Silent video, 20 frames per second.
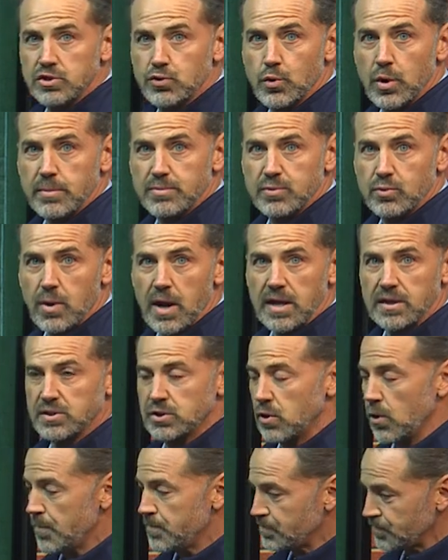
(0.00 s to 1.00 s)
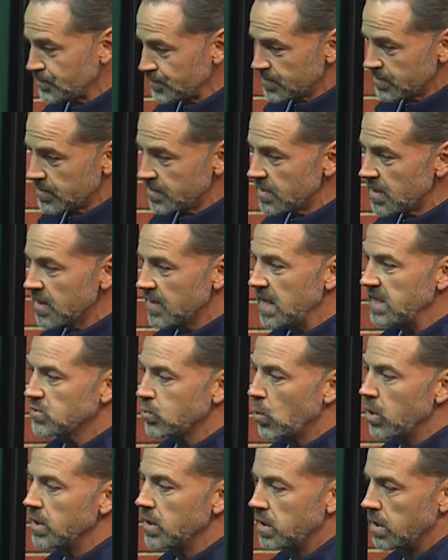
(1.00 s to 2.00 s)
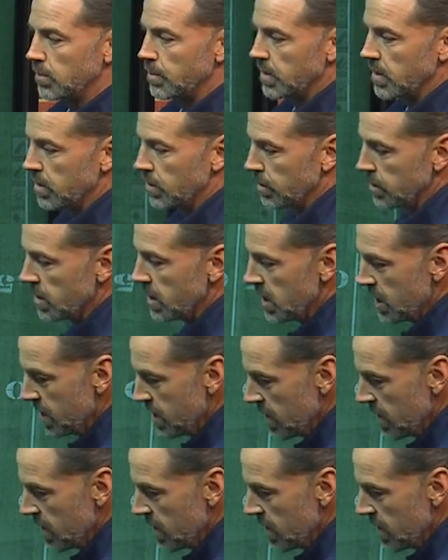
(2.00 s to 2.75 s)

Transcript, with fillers: trips right. So that's one little bit alert.